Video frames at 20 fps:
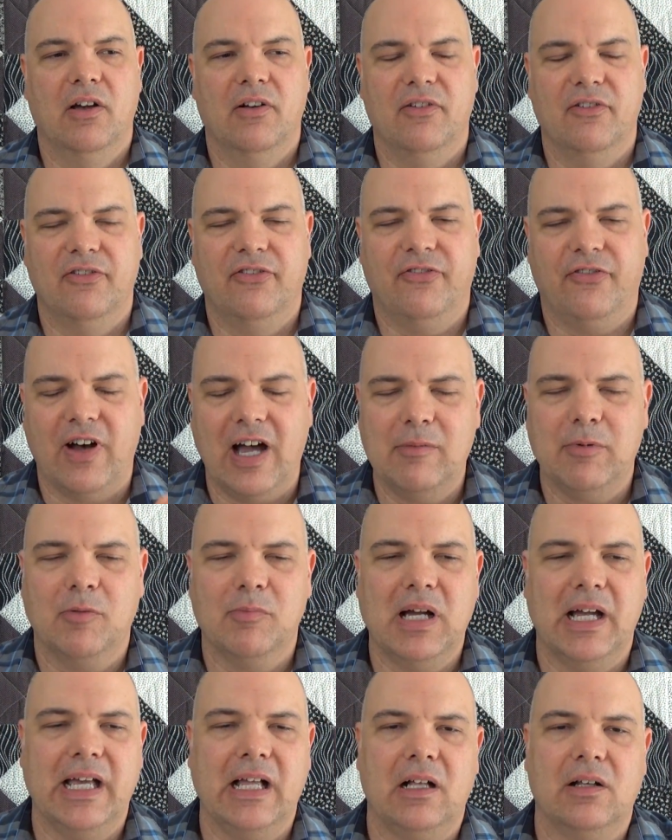
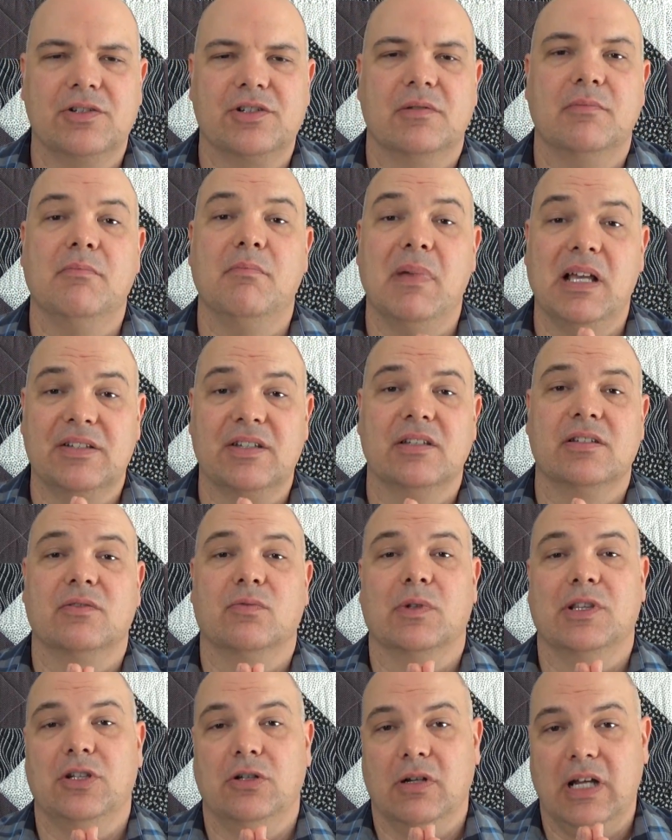fibromyalgia messes
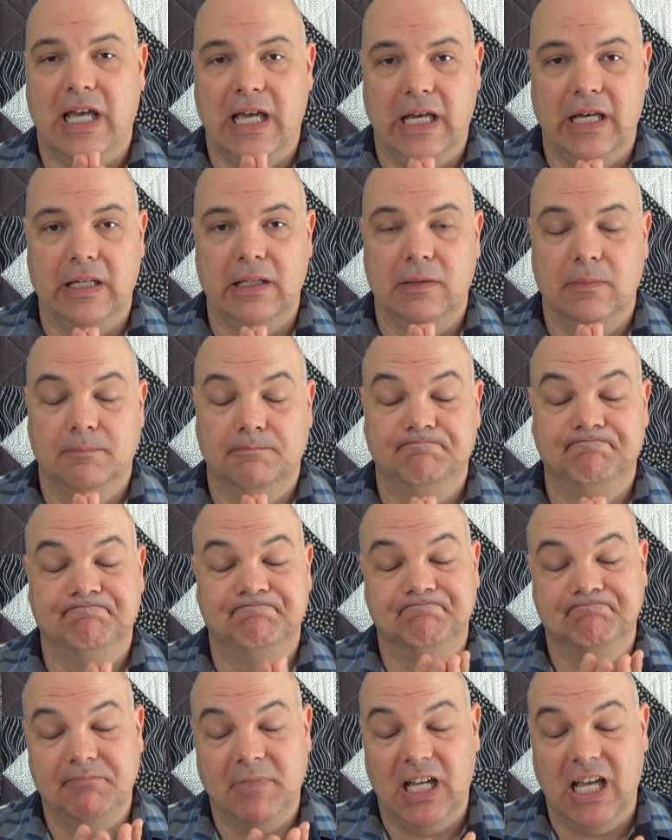with your head.
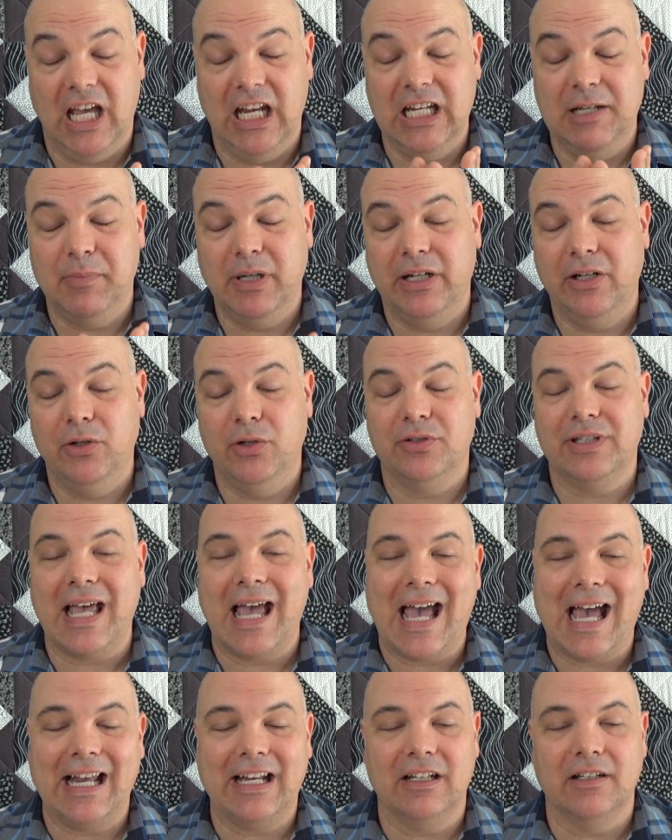Anybody who's
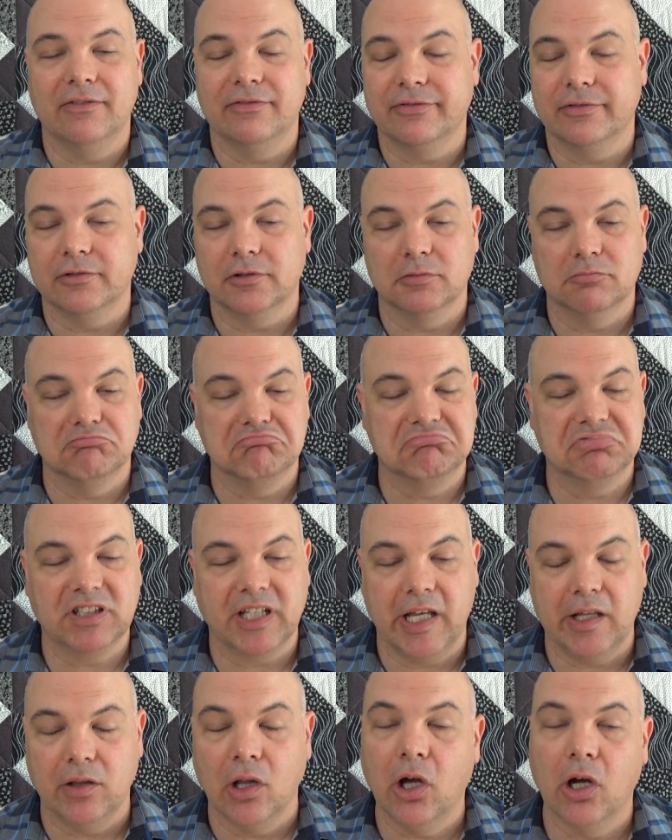had it for,
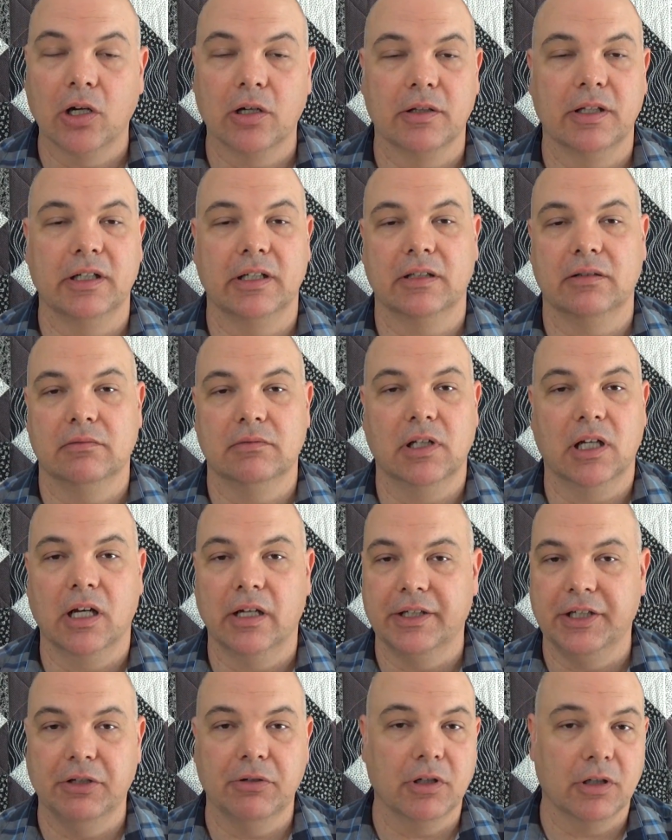say, longer than a
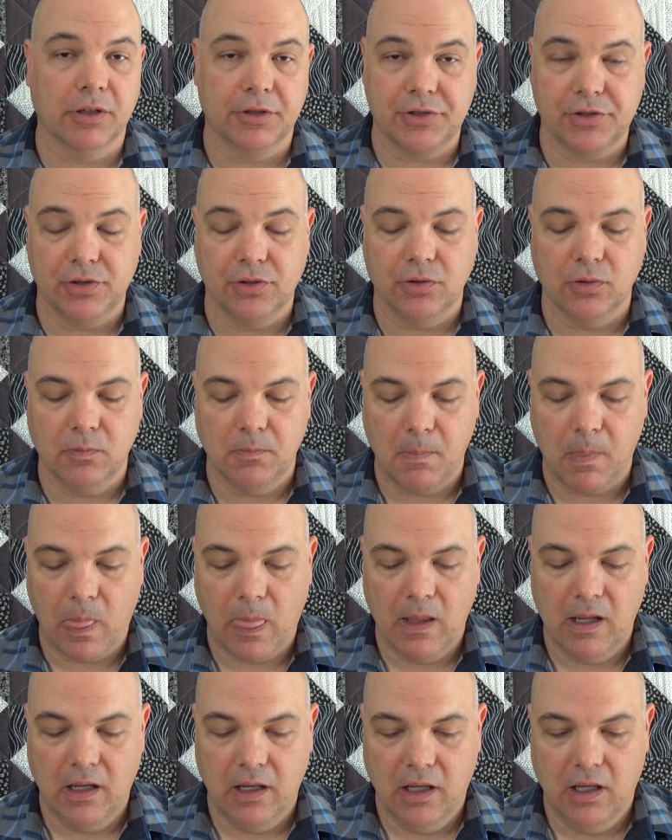year or two
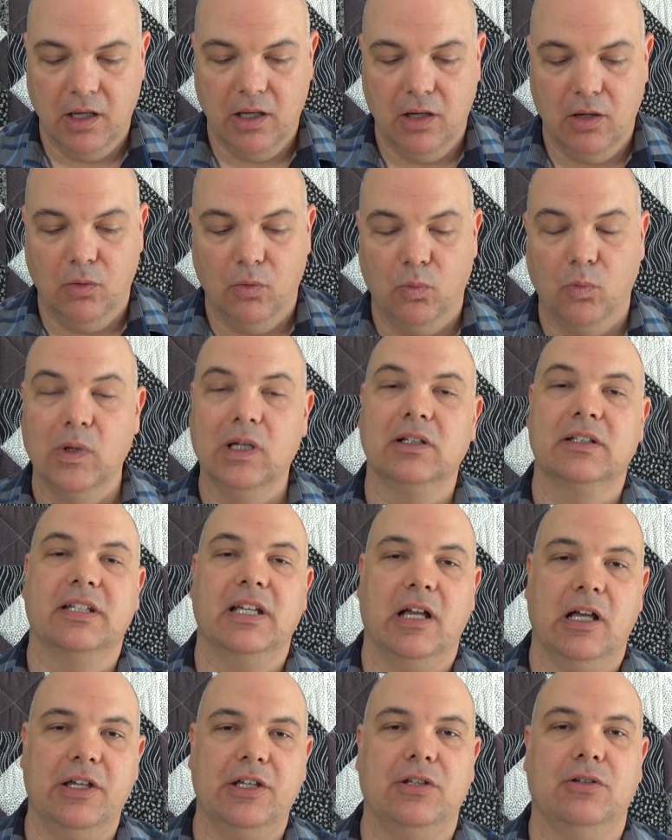will
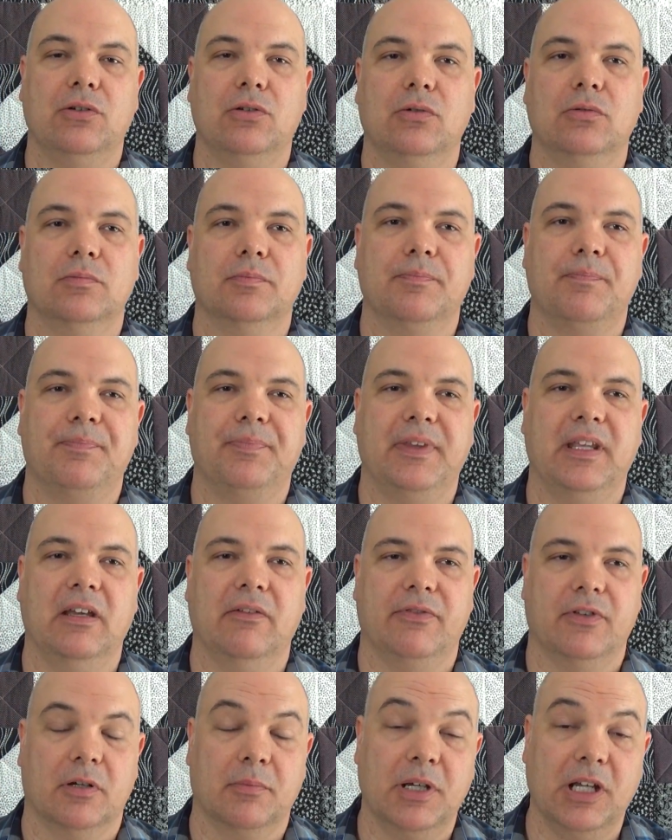tell you,
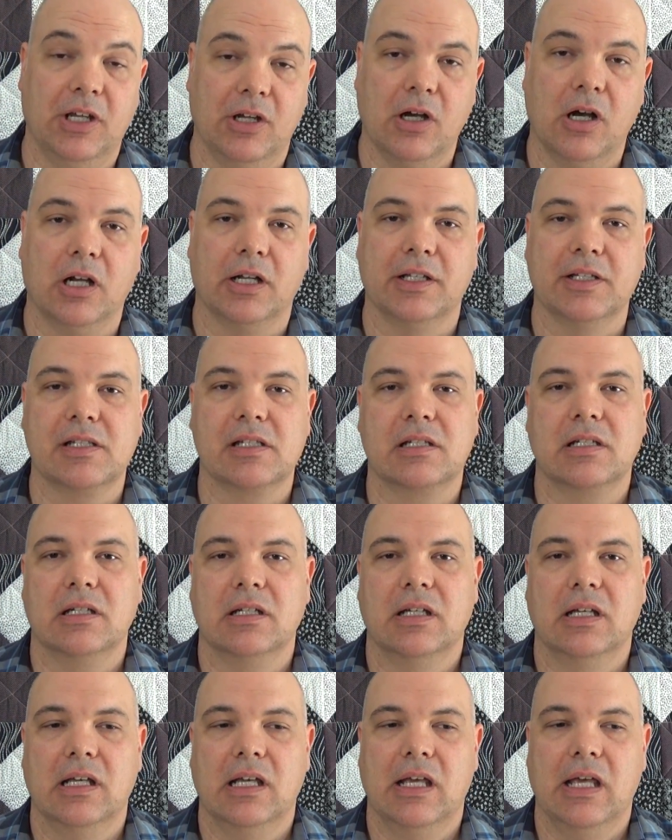if they're being honest,
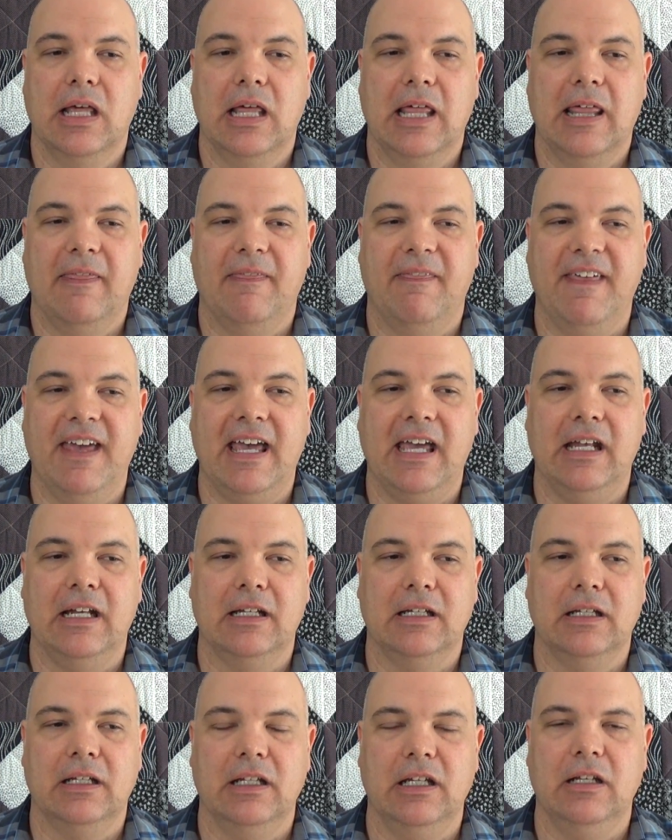that
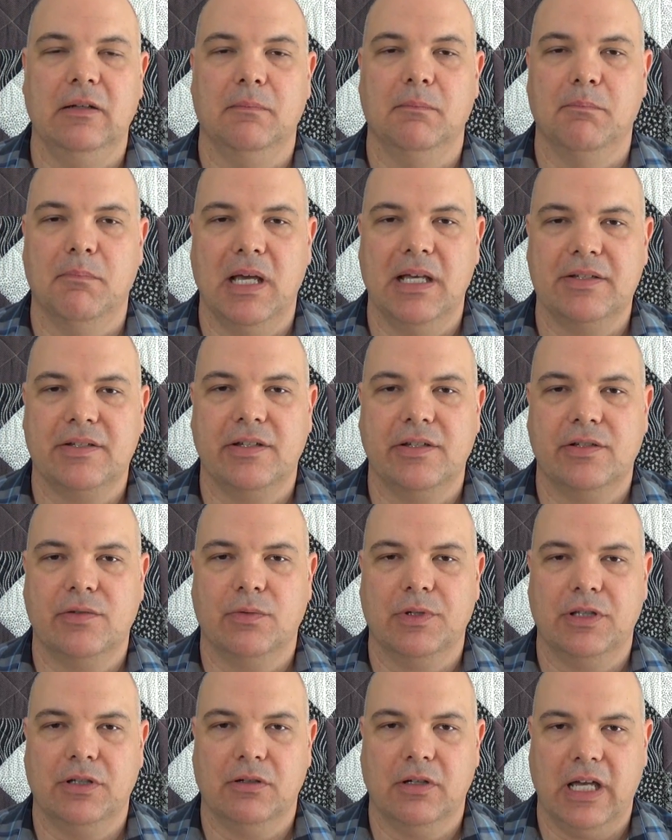it messes
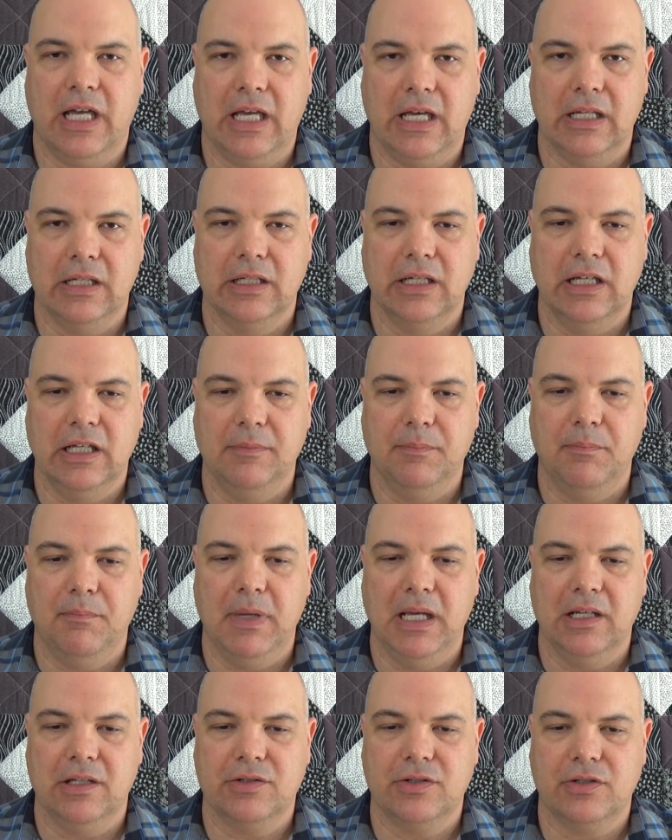with your head. It
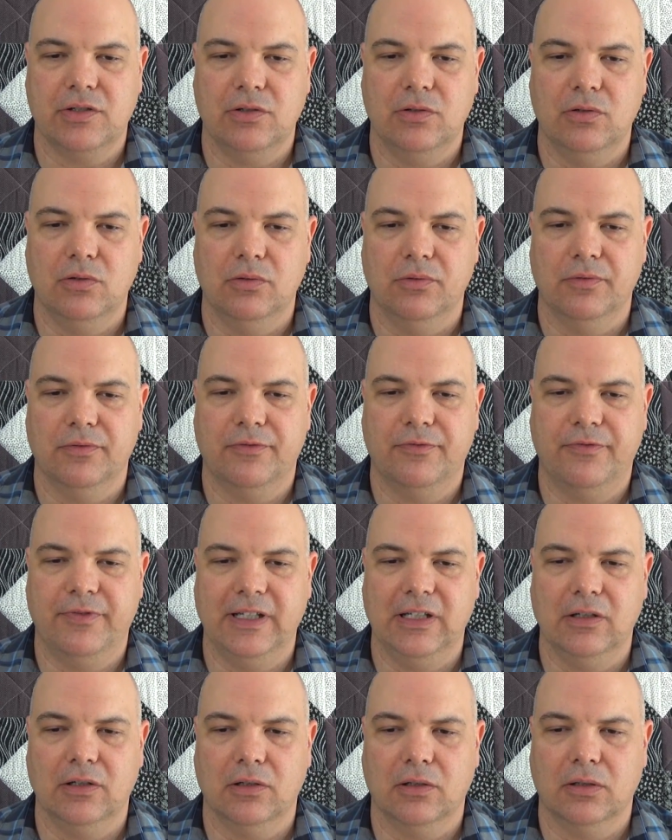makes you
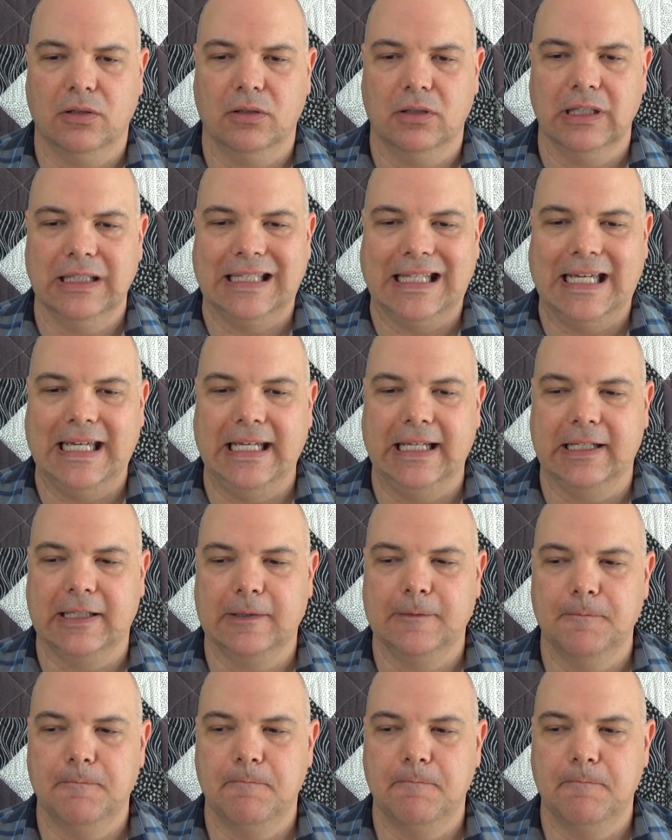feel like